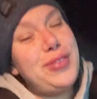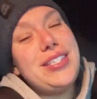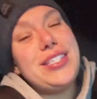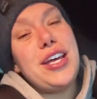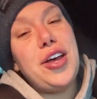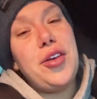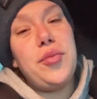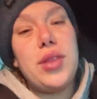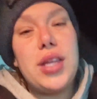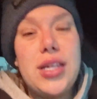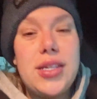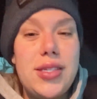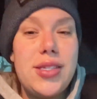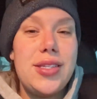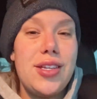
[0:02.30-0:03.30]
What's up?
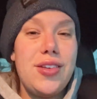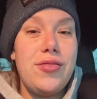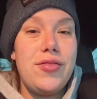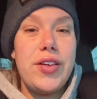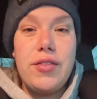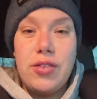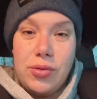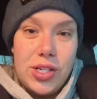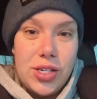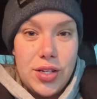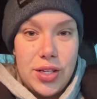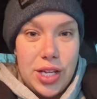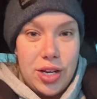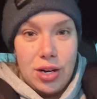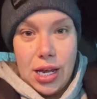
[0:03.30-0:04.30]
It's your favorite witch
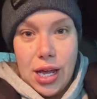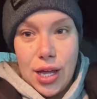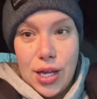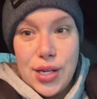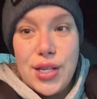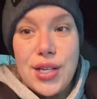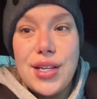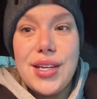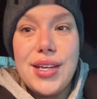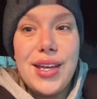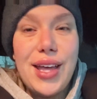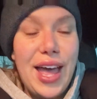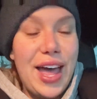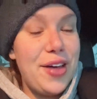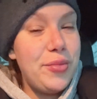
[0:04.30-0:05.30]
on the internet,
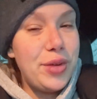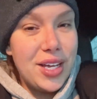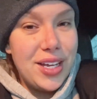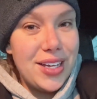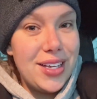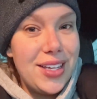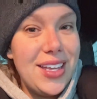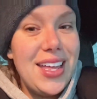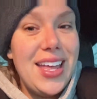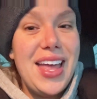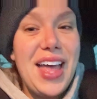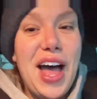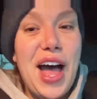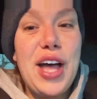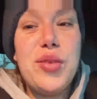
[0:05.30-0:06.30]
Emma.
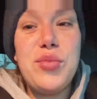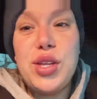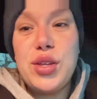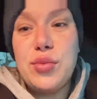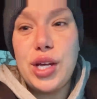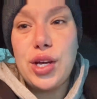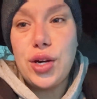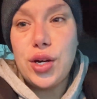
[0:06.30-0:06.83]
I'm in my